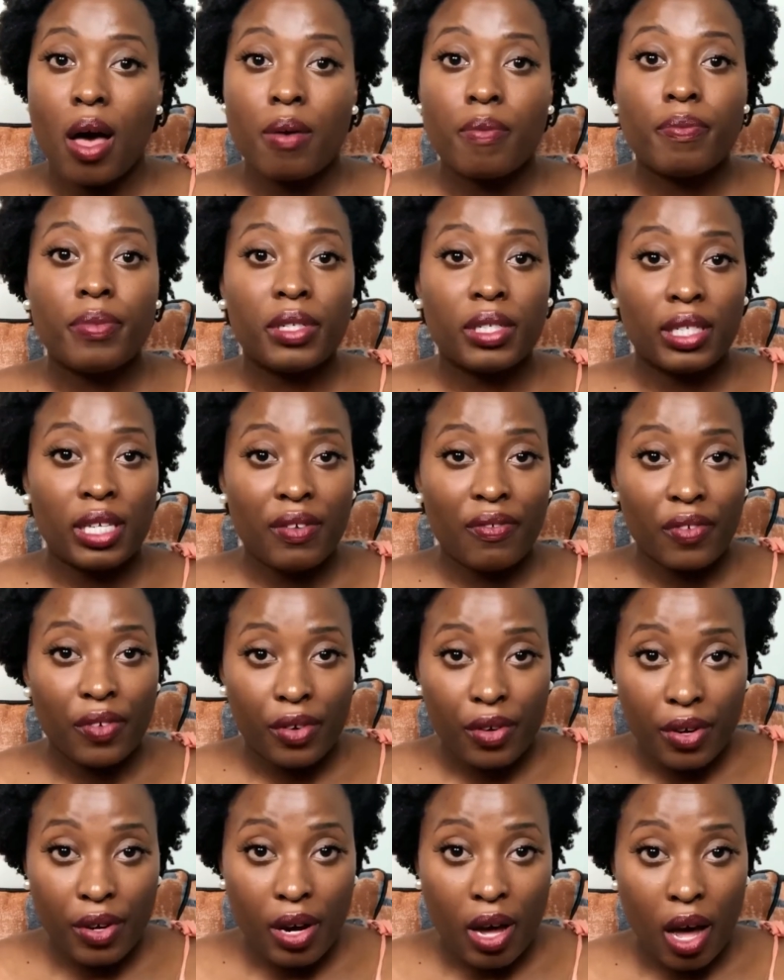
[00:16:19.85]
Believe it
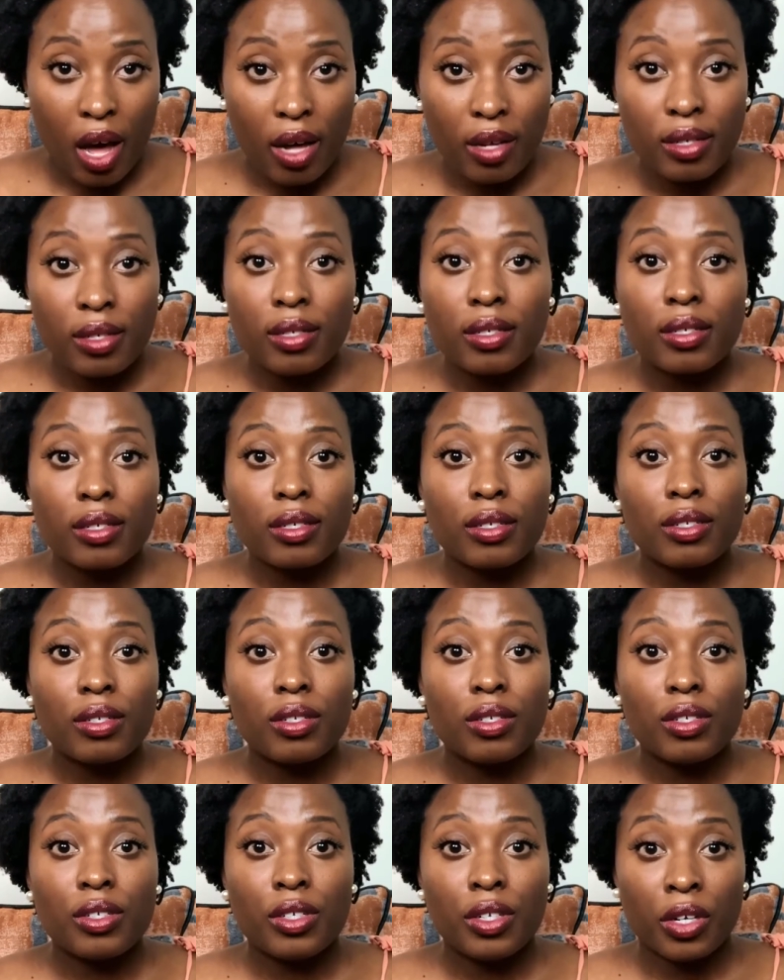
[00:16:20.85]
or not,
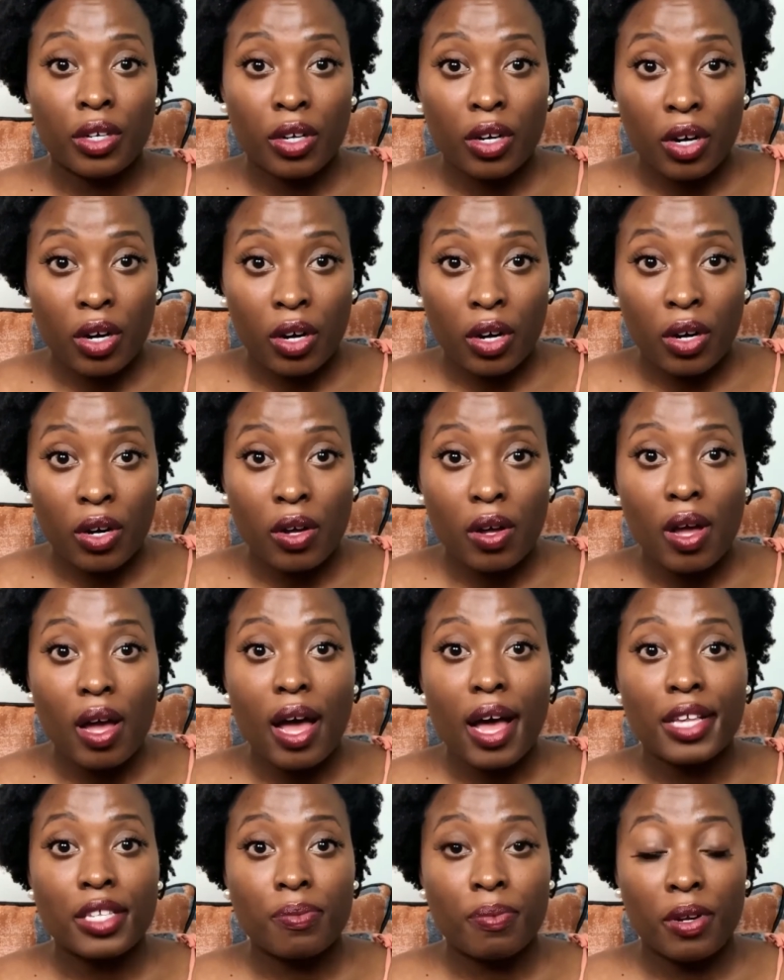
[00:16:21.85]
your girl
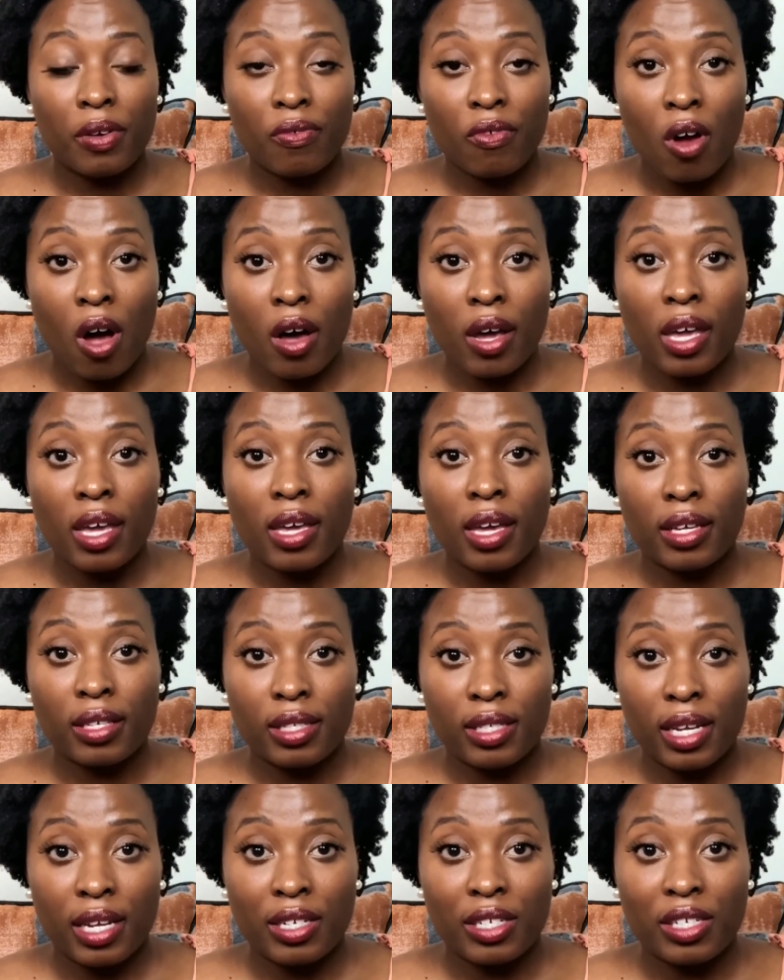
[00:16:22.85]
has been rocking
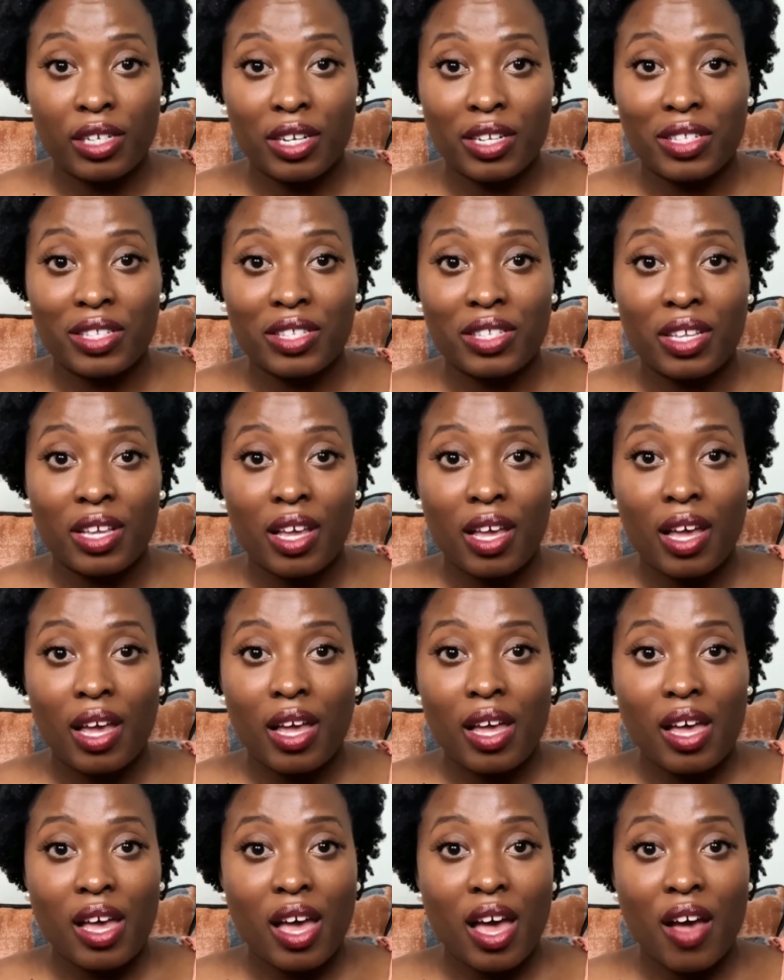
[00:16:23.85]
extensions
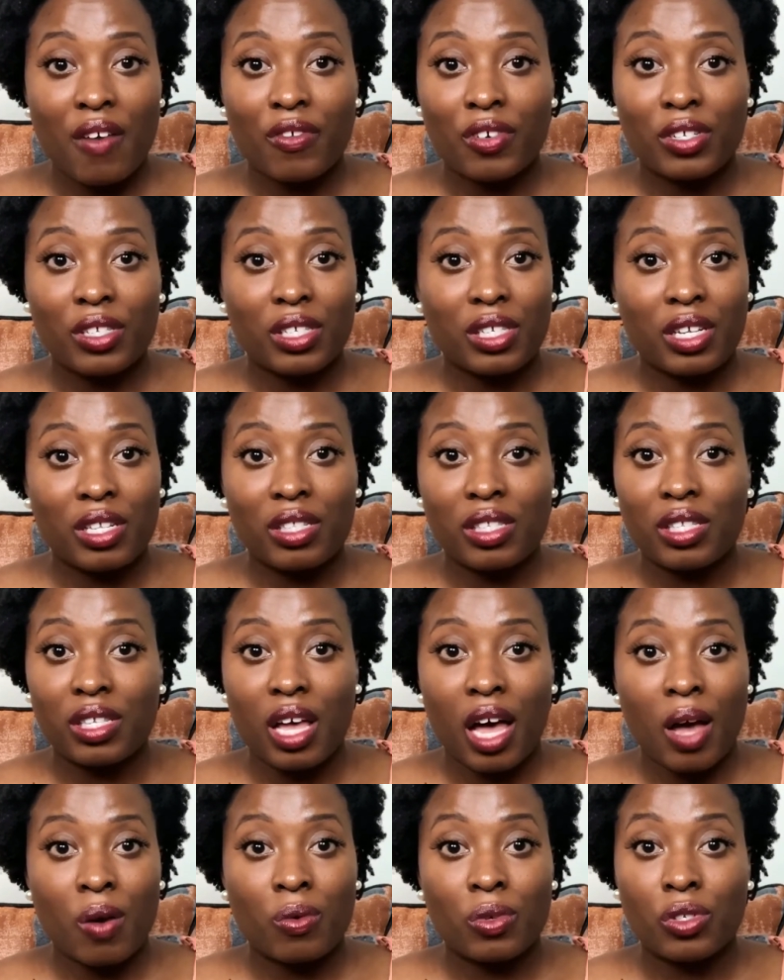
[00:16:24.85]
ever since
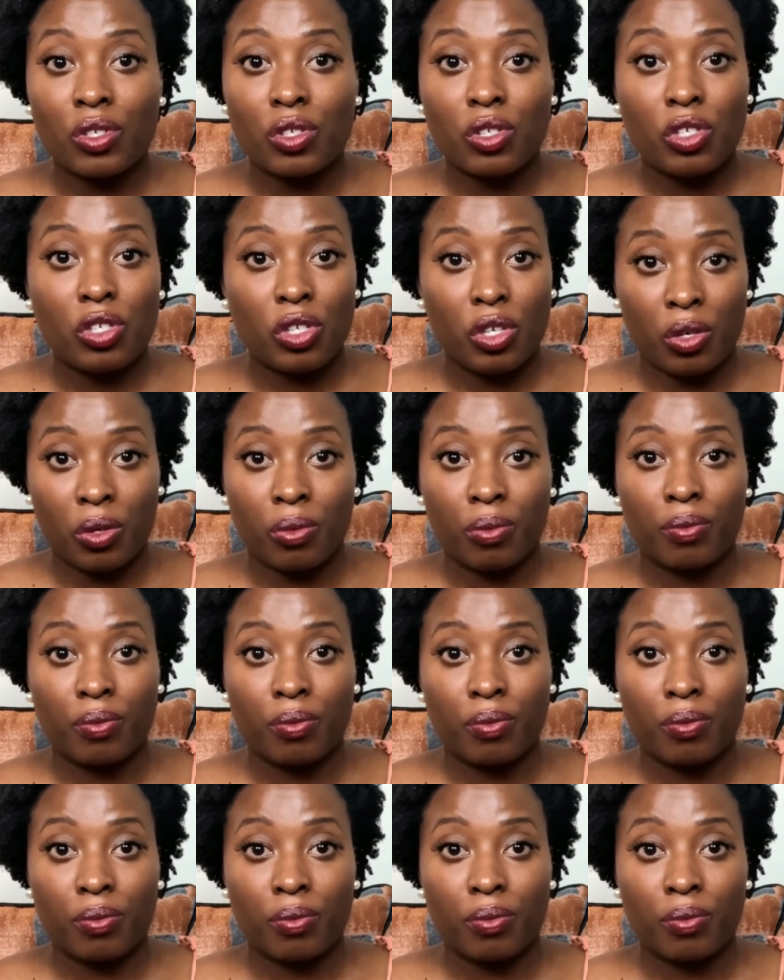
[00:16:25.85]
I was 2.